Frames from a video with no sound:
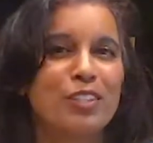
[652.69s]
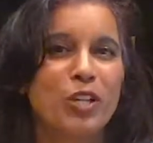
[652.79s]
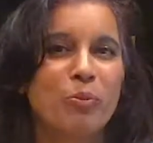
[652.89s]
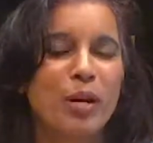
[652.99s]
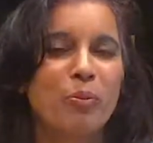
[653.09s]

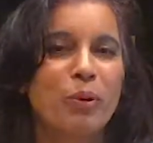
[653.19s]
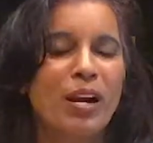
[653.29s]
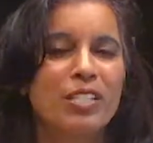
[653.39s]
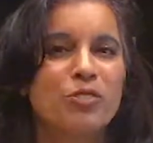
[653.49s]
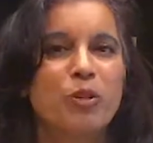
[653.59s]
got the
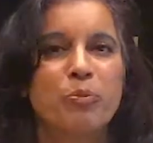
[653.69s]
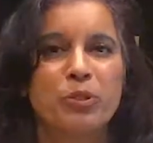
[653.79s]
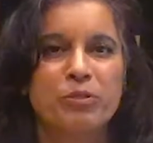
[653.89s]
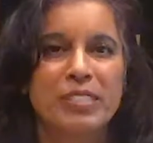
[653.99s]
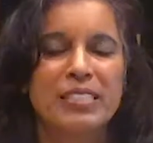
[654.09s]
Nobel
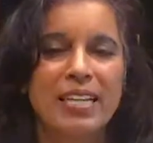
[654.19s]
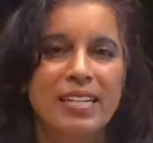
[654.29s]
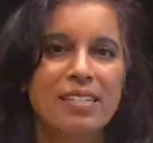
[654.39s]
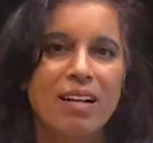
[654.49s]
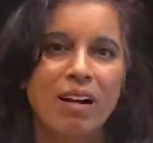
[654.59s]
Prize for
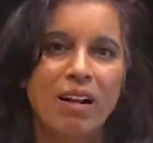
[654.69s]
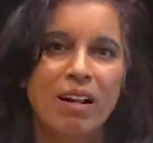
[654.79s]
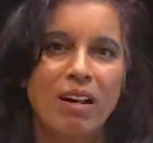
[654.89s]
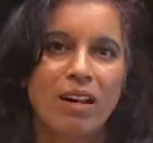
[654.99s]
proving that